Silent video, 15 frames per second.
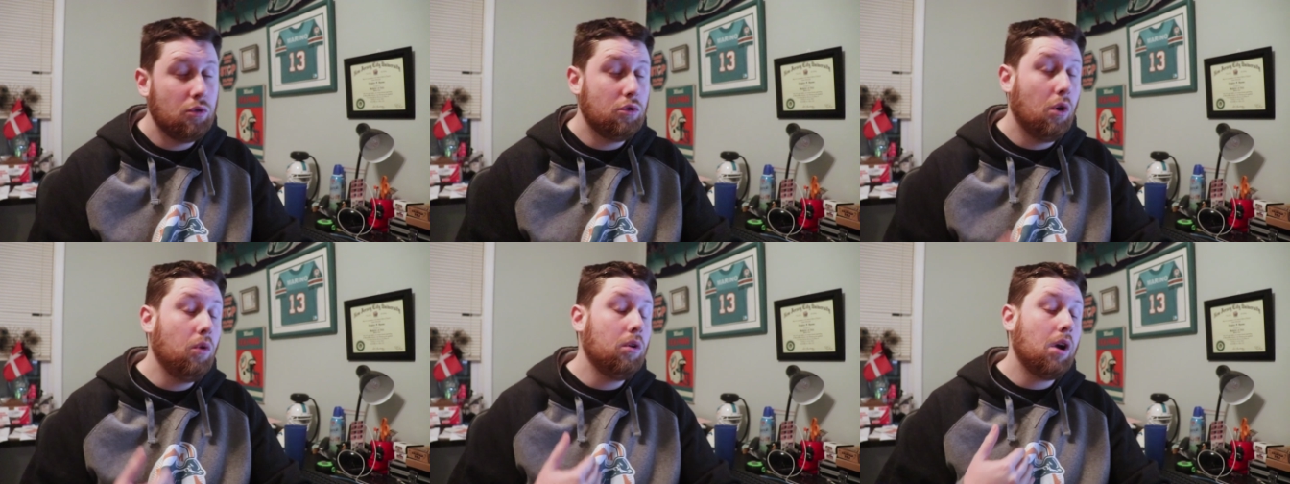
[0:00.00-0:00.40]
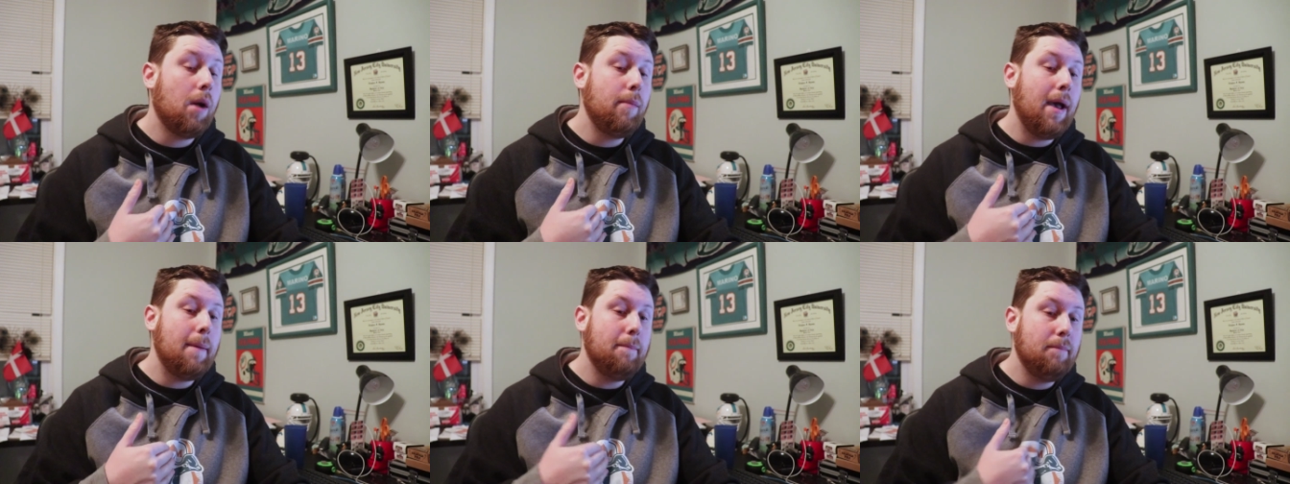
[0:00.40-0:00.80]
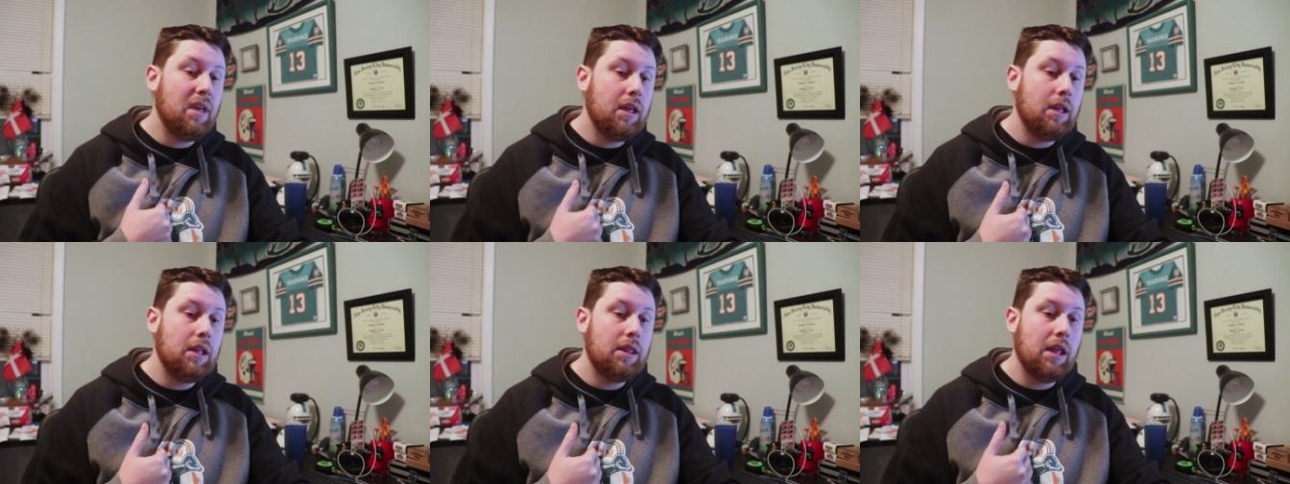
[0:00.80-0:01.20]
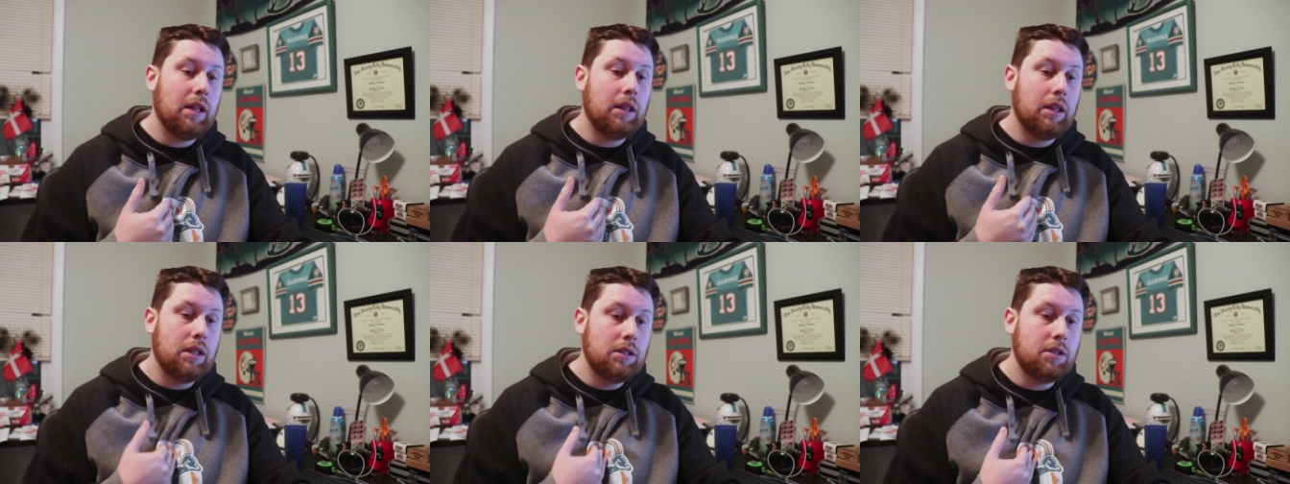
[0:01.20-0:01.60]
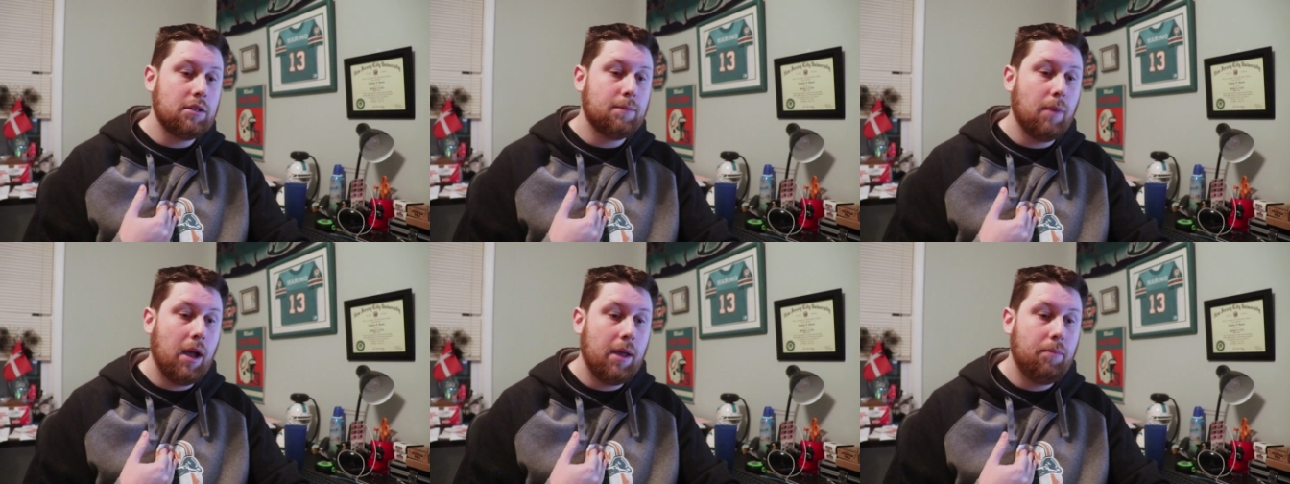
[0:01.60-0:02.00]
So don't come at me that this
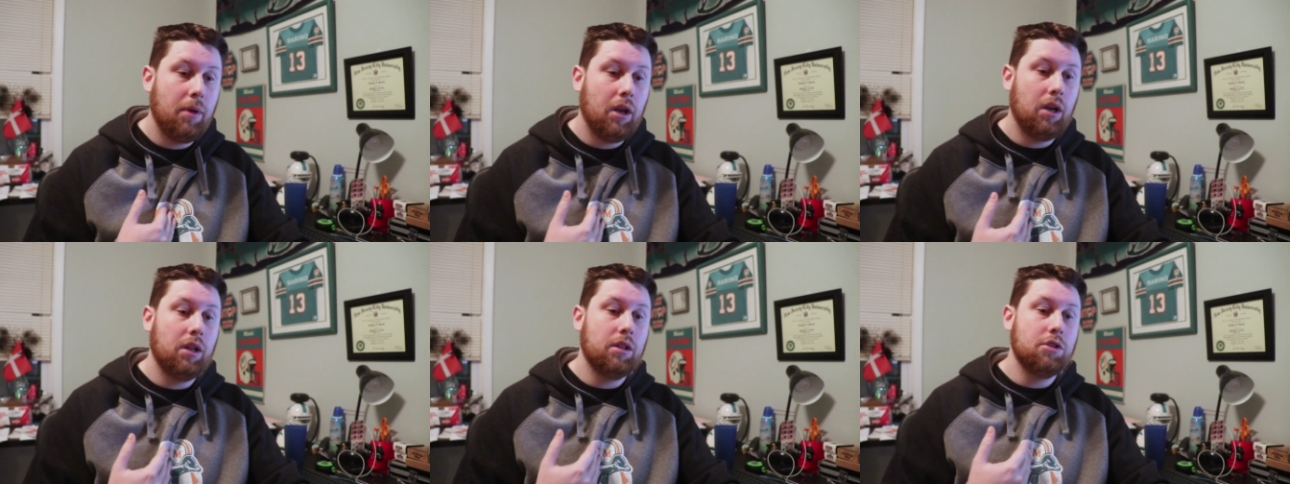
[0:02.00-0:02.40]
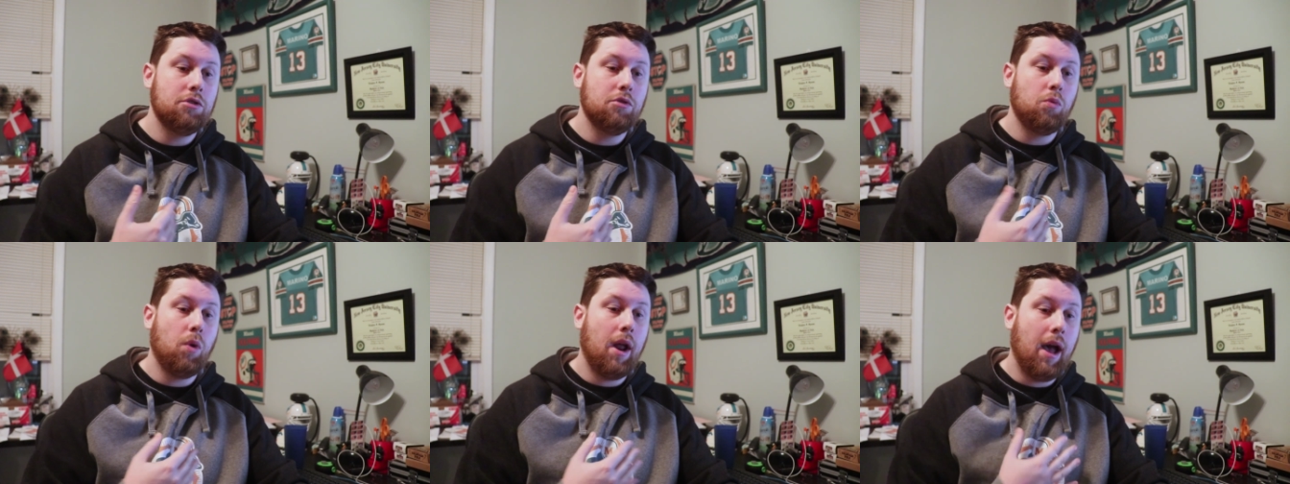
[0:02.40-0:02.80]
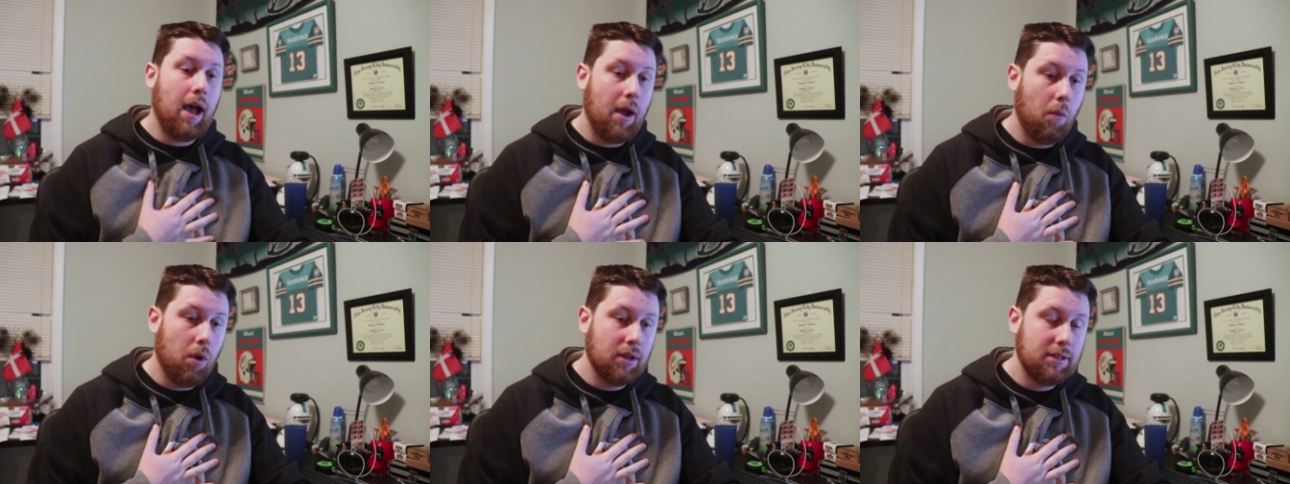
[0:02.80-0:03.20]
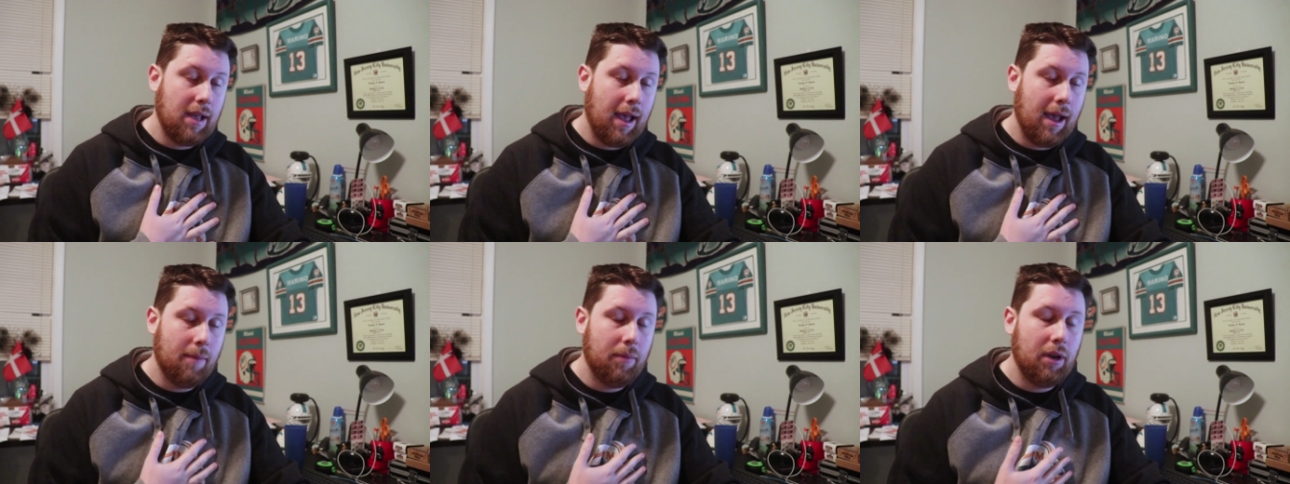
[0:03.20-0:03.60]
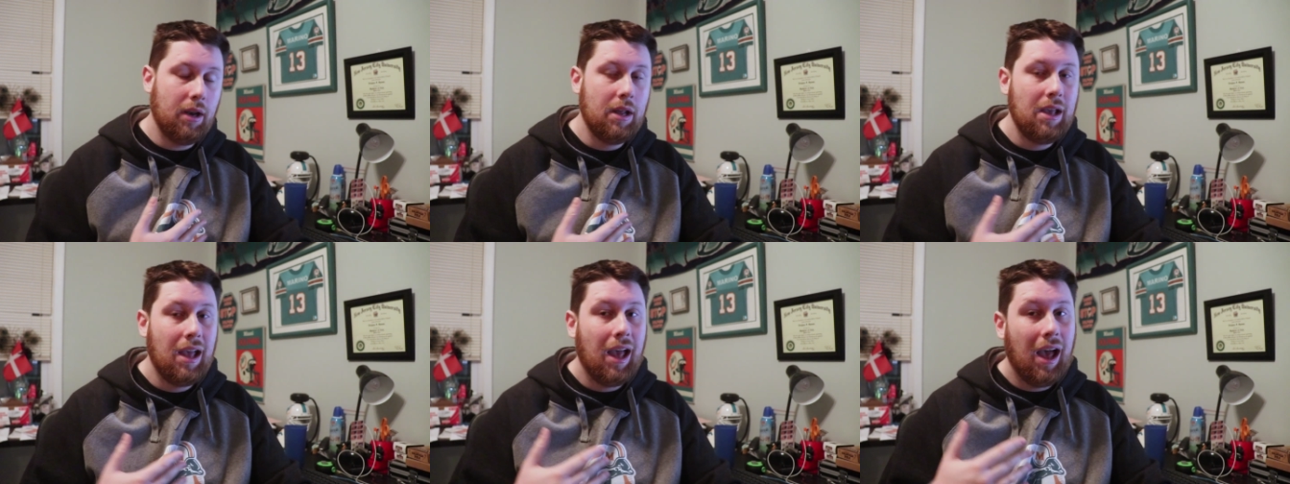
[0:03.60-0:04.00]
is my opinion. This is what I want to happen.